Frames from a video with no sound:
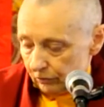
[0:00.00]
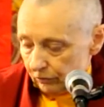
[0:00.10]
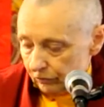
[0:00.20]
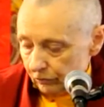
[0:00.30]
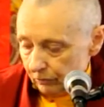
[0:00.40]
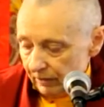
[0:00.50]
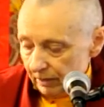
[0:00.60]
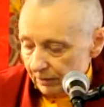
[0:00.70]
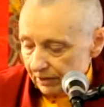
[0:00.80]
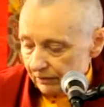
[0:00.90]
So
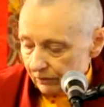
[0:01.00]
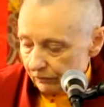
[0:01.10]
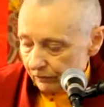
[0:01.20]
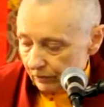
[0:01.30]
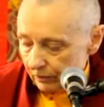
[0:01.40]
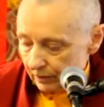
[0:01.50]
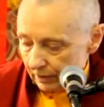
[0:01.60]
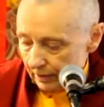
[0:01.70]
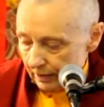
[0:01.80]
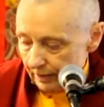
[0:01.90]
maybe just for
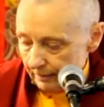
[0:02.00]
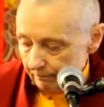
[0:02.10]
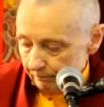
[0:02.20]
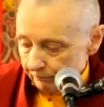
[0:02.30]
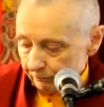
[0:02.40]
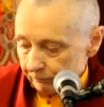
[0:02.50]
10